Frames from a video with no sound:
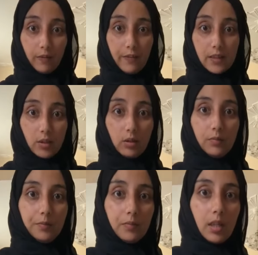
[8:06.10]
fizzle,
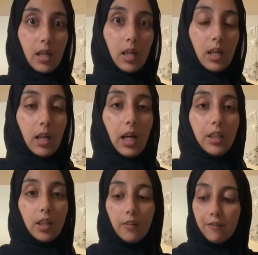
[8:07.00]
and
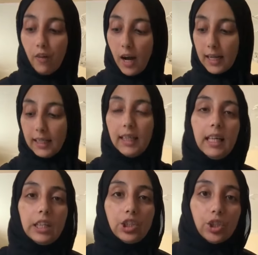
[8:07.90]
you're going to fry
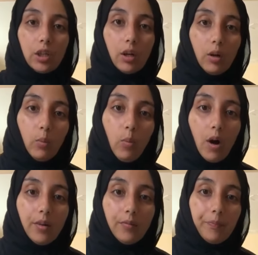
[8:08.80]
each
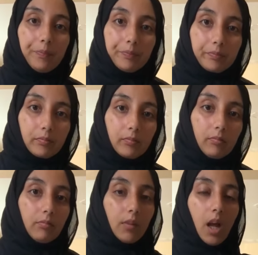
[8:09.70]
one
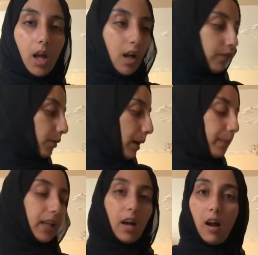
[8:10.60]
for like 1.5
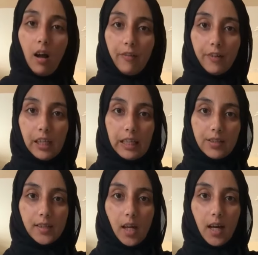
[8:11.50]
minutes on each
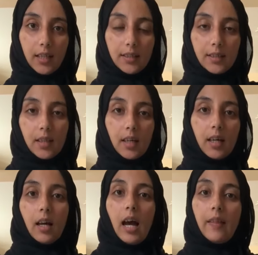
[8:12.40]
side,
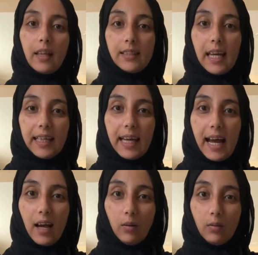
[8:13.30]
and then take it out.